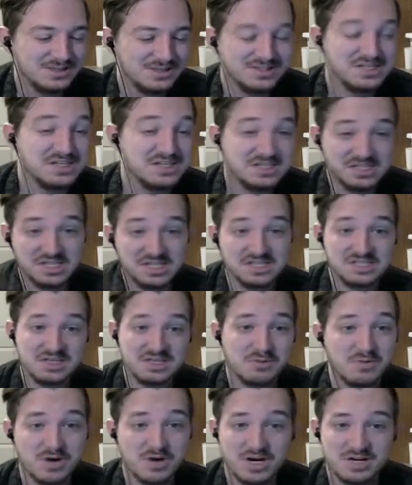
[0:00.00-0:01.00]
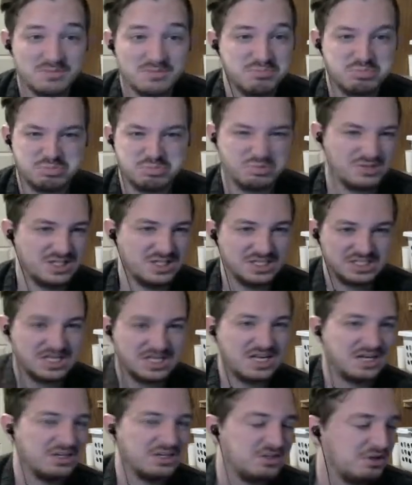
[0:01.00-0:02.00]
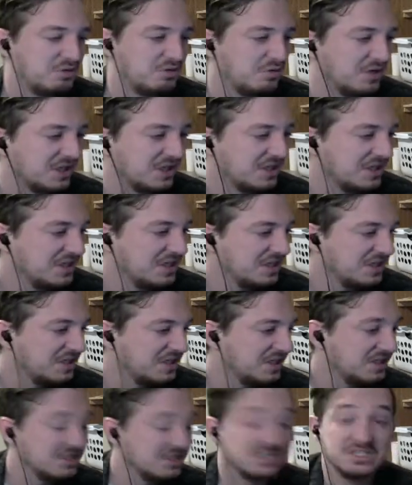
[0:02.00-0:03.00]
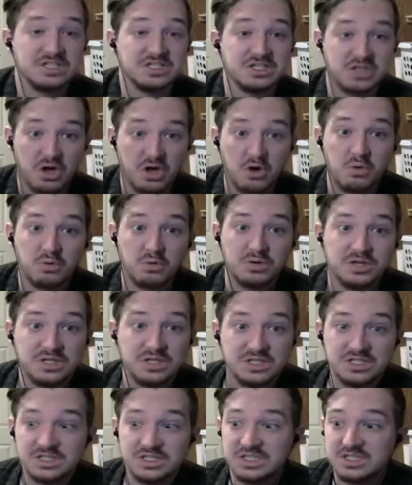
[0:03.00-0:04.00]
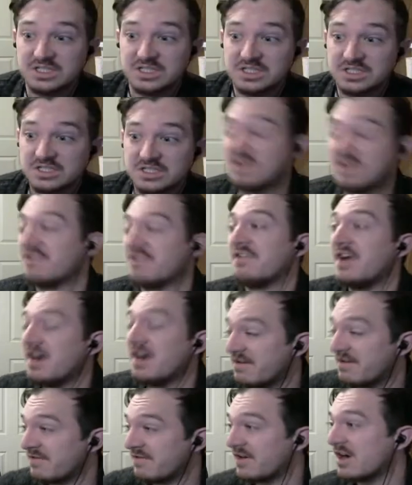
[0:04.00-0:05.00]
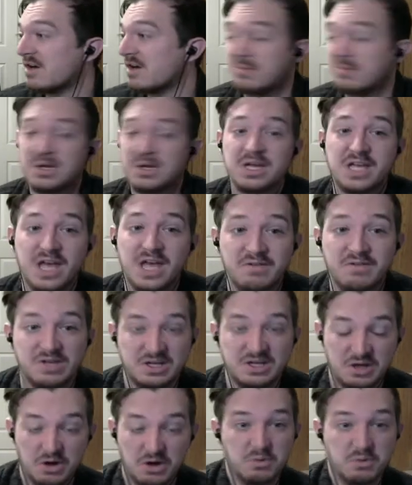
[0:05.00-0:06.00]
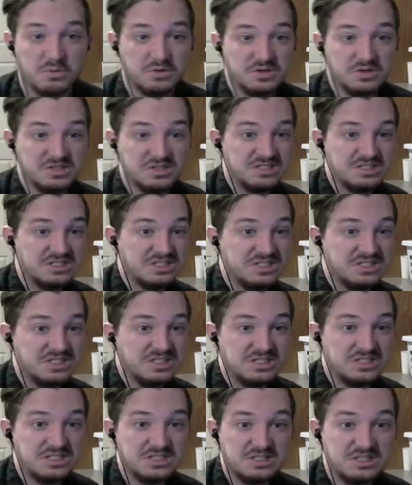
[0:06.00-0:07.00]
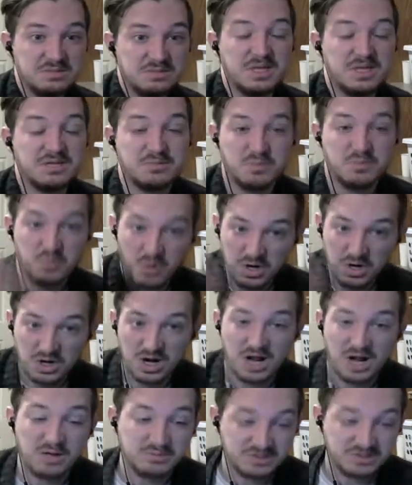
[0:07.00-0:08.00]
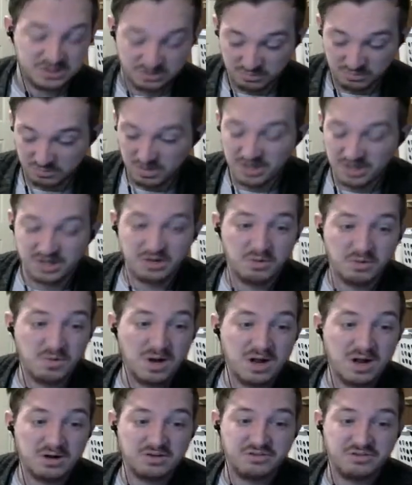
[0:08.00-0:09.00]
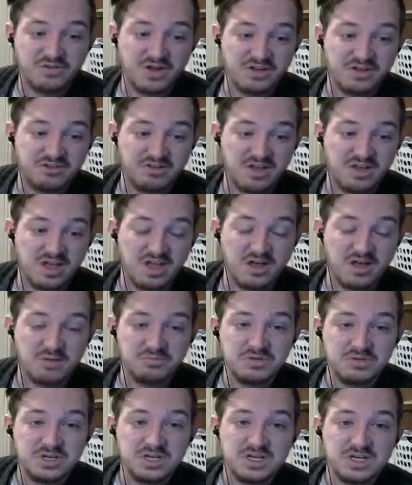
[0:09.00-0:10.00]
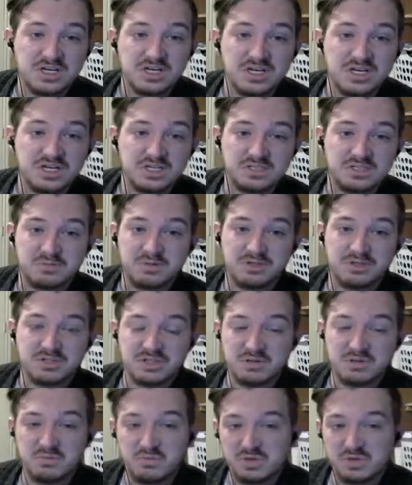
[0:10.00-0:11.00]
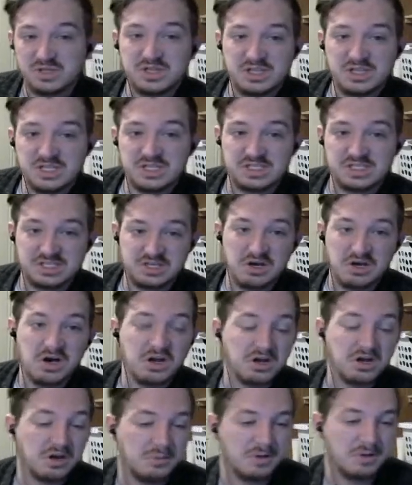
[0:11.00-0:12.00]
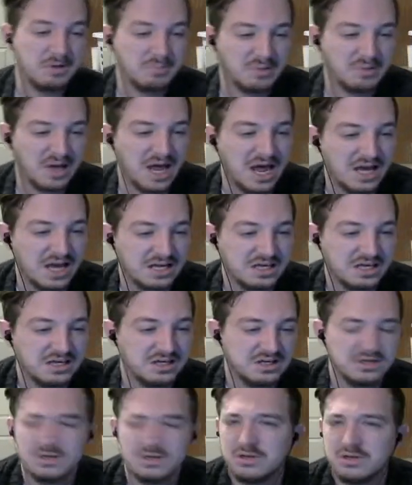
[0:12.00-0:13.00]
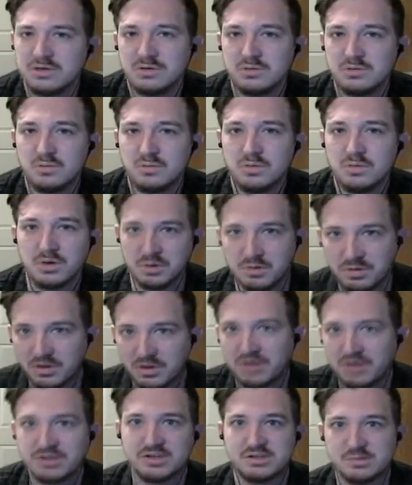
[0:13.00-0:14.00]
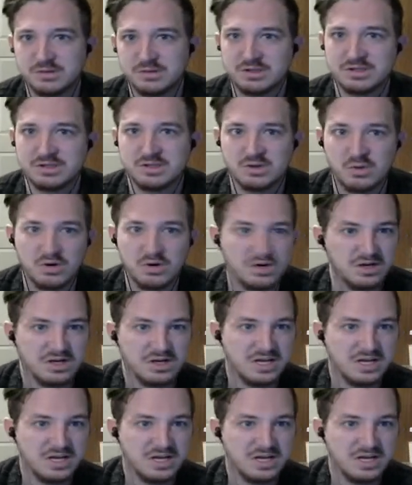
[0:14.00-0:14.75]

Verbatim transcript: These things I'm wearing, pff, this ain't a tunic. This is a coat. This is a very, very big, heavy coat. It makes me wonder how I'm still running around as fast as I am. Especially with this gun on my back. What, you thought this was a sword?